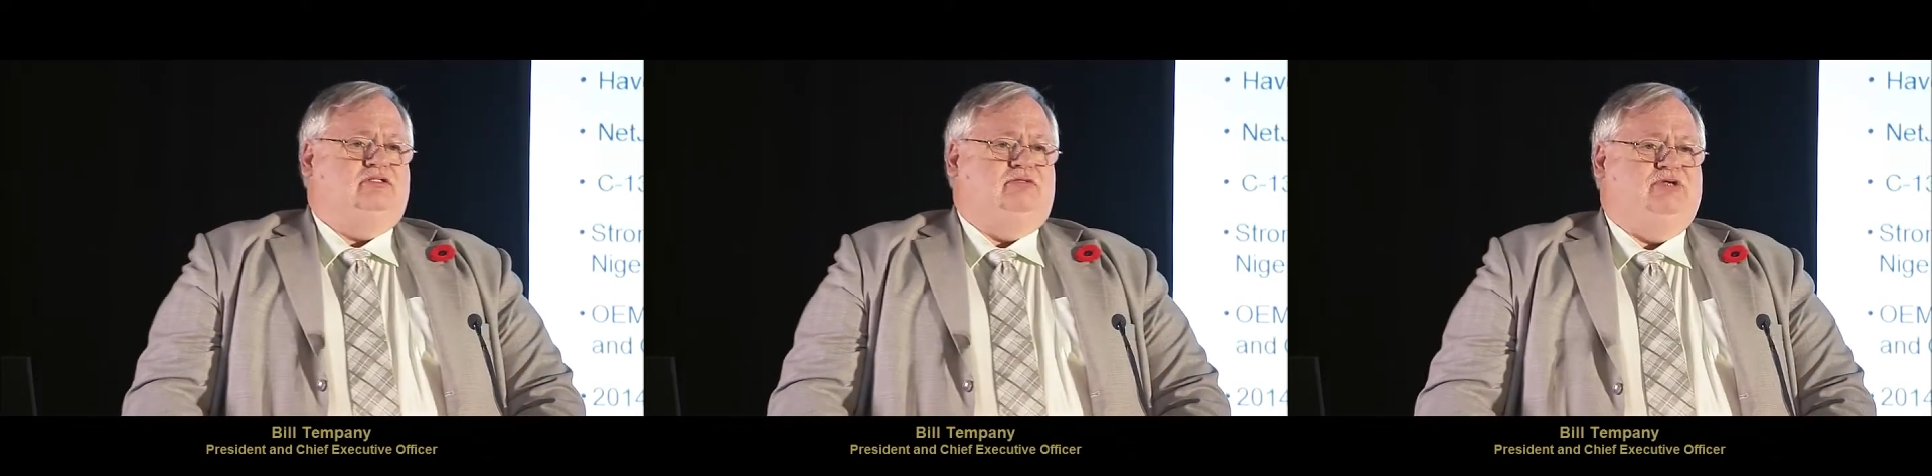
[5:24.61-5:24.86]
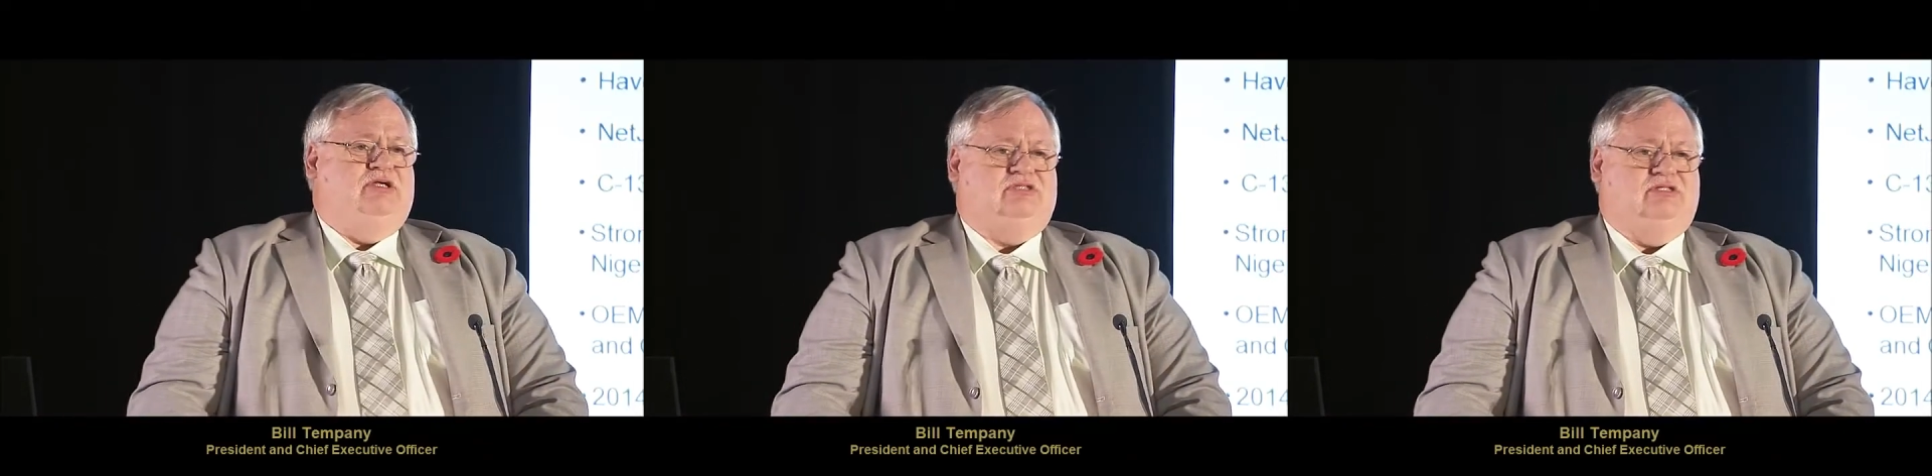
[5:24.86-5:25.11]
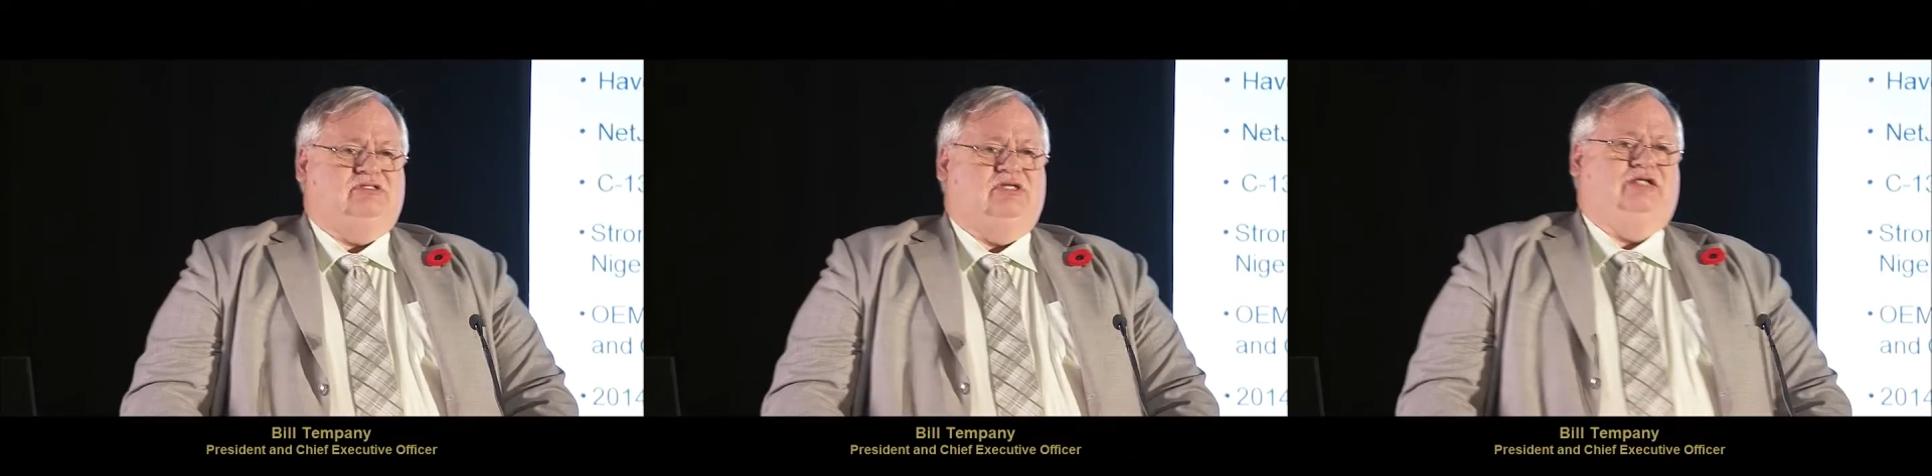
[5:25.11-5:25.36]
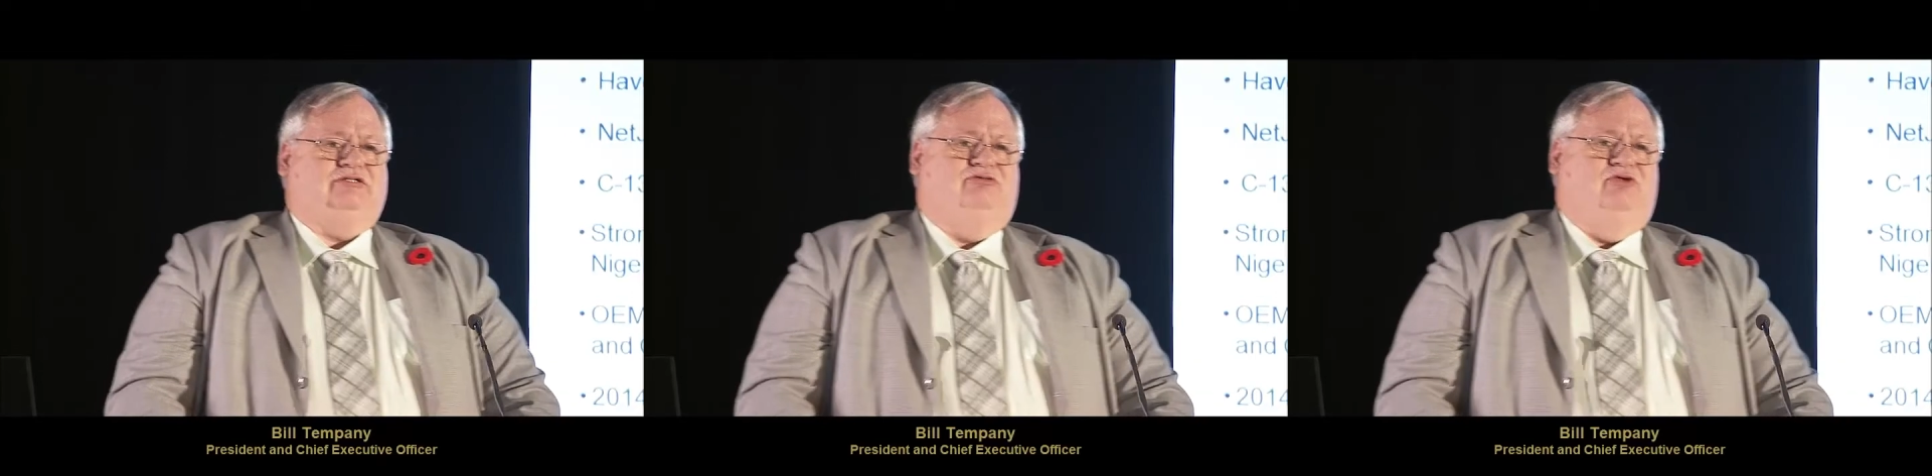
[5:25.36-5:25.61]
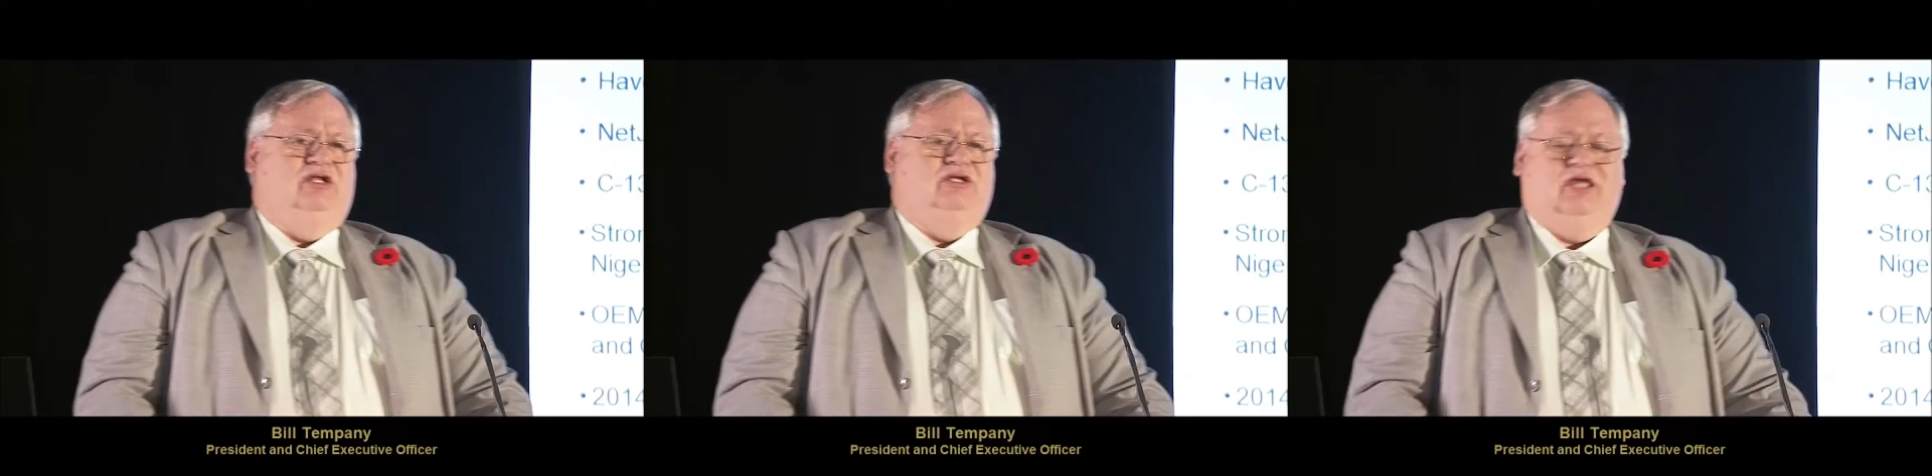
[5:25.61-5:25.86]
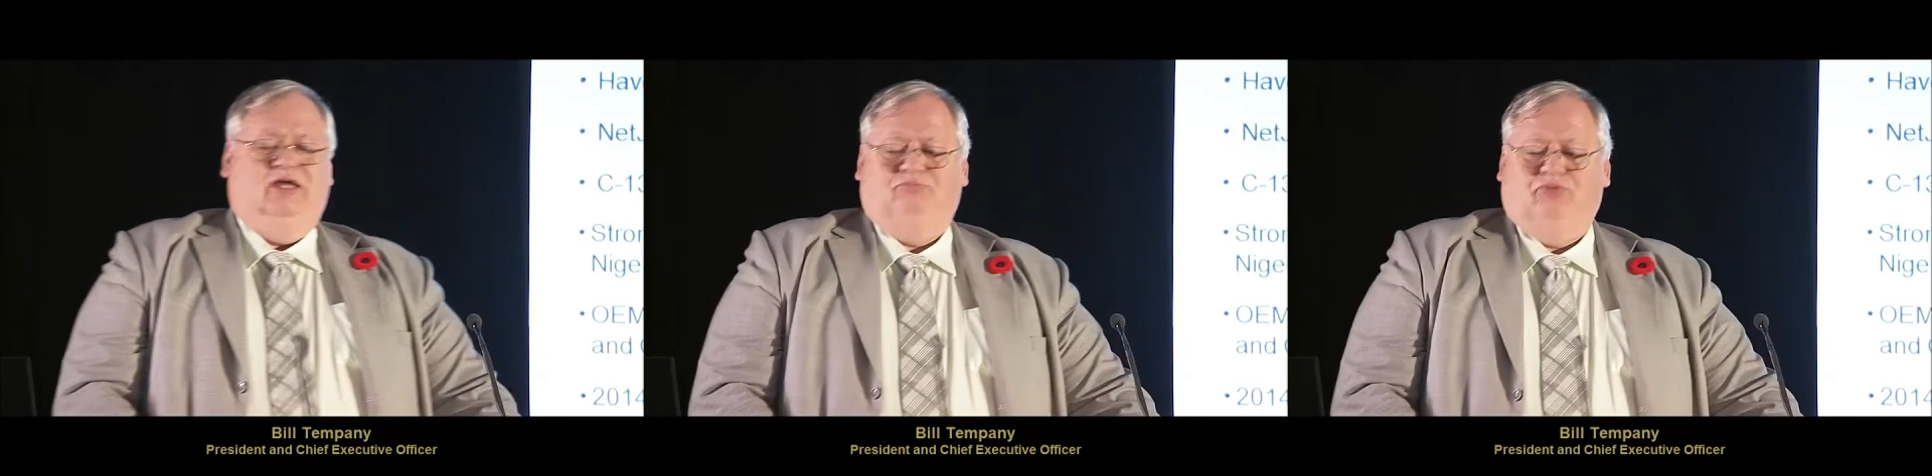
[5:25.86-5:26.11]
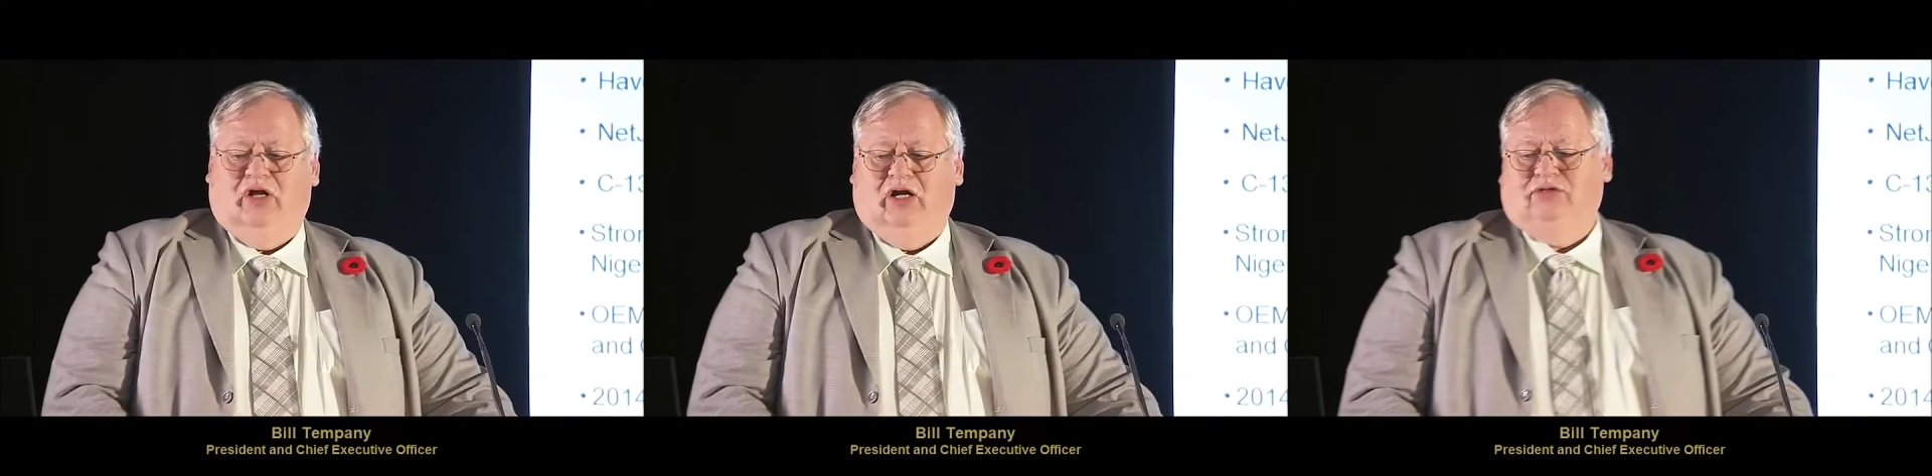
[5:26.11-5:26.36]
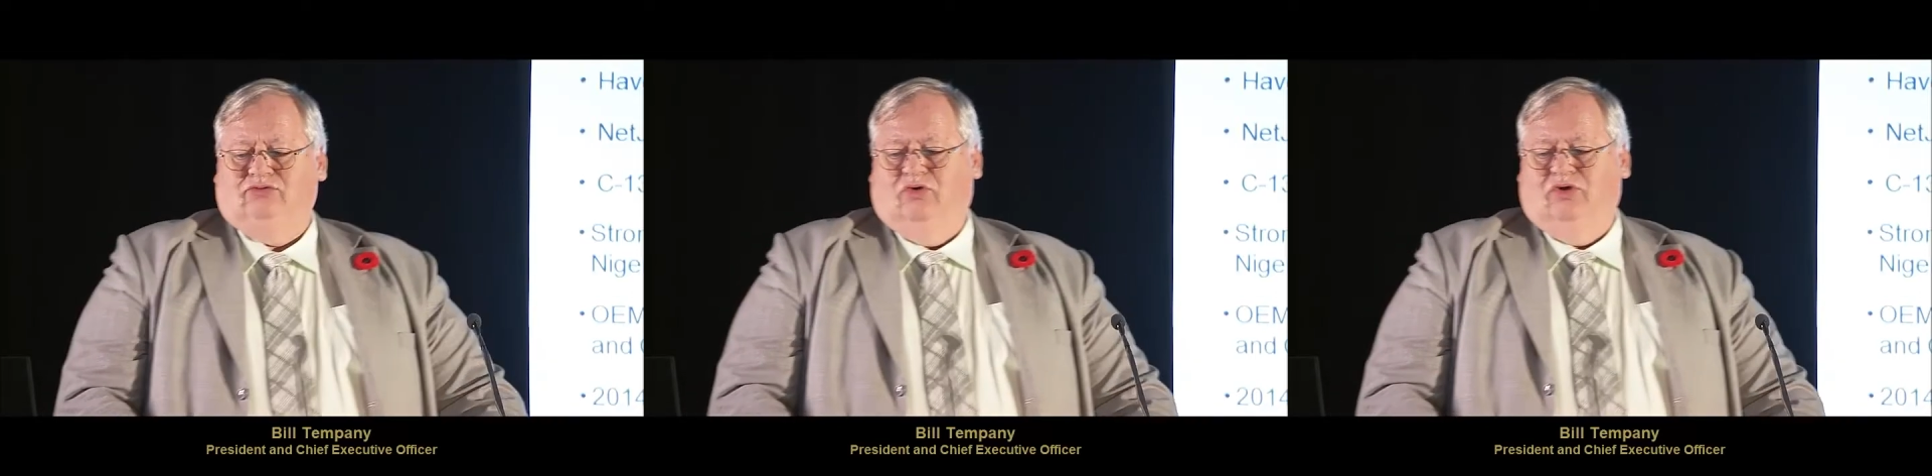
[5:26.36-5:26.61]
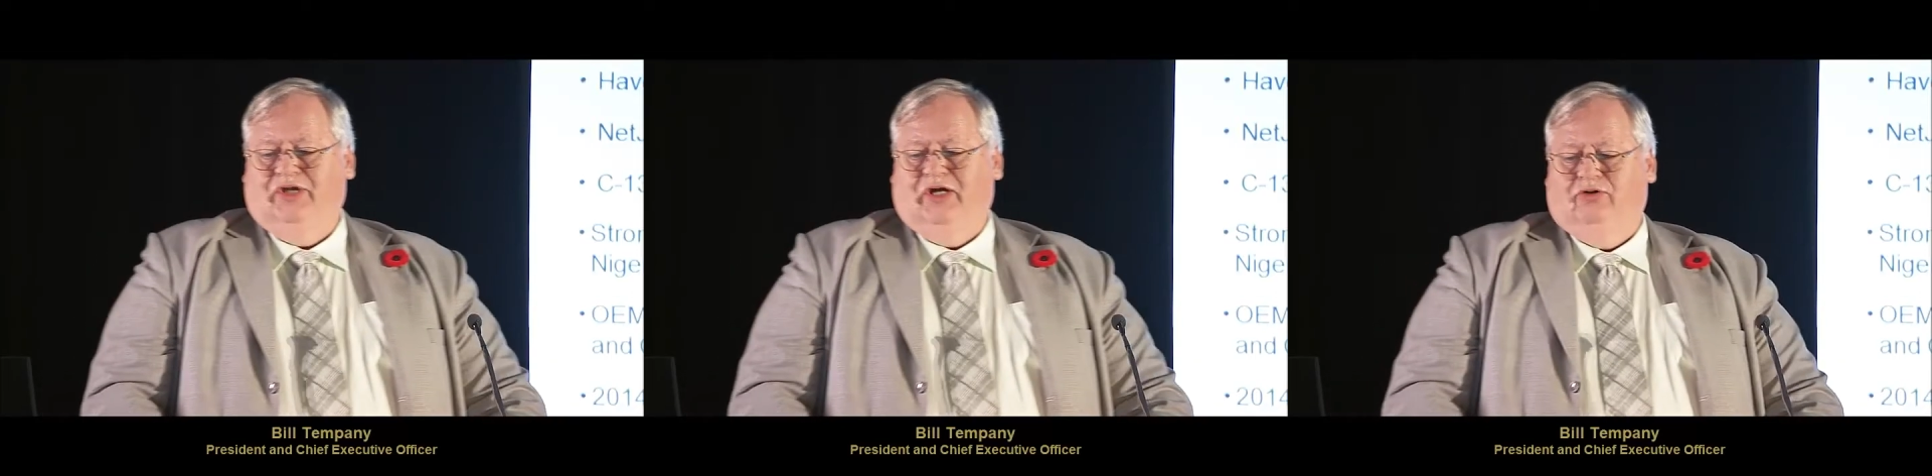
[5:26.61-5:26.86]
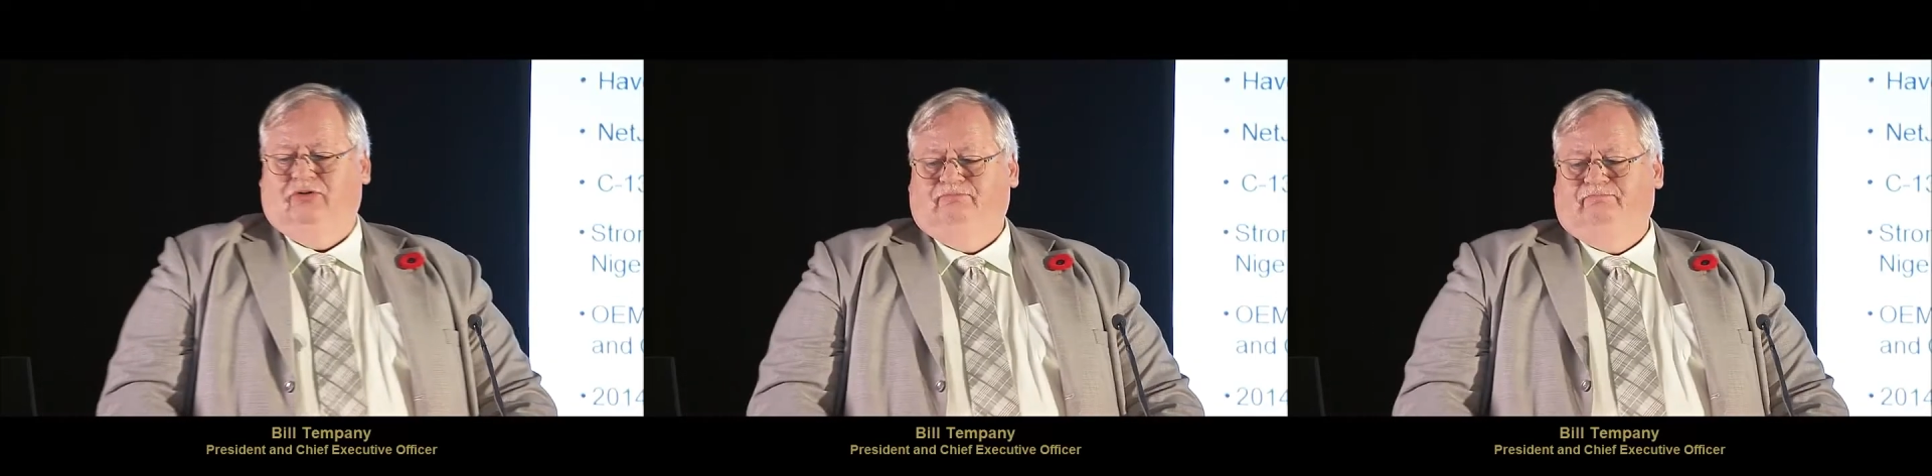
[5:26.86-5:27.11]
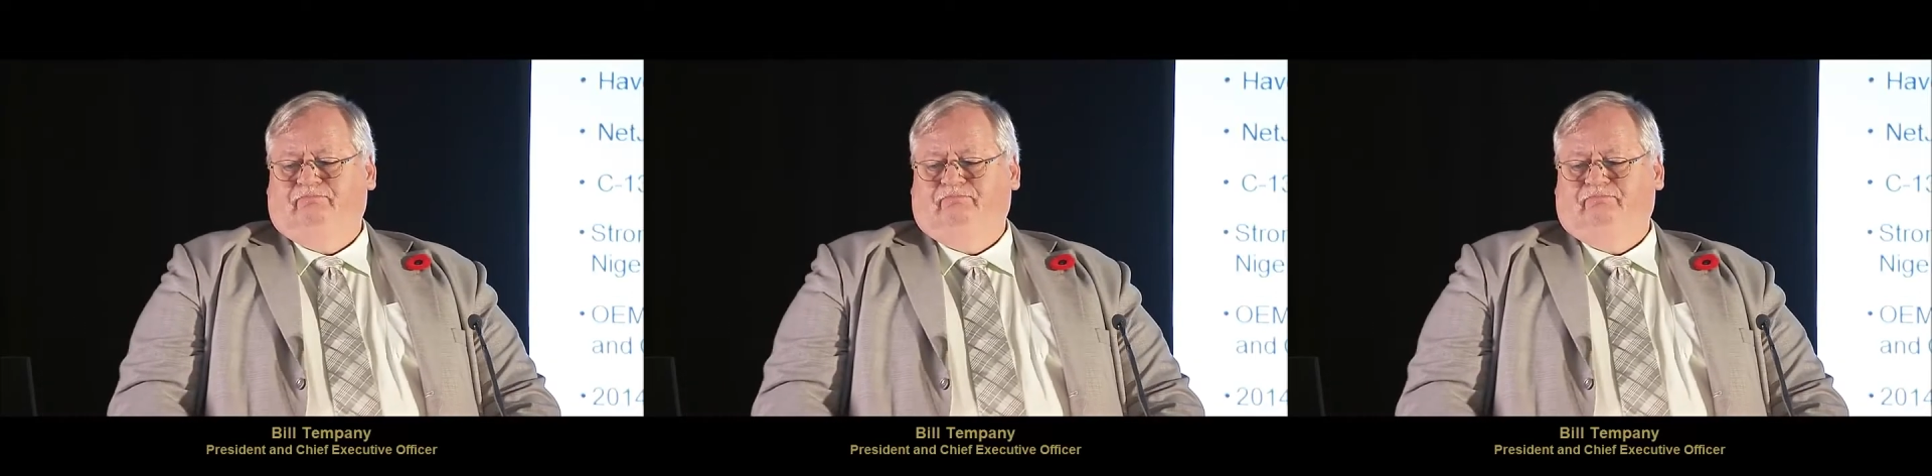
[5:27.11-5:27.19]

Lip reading: to be successful and get product rolled out.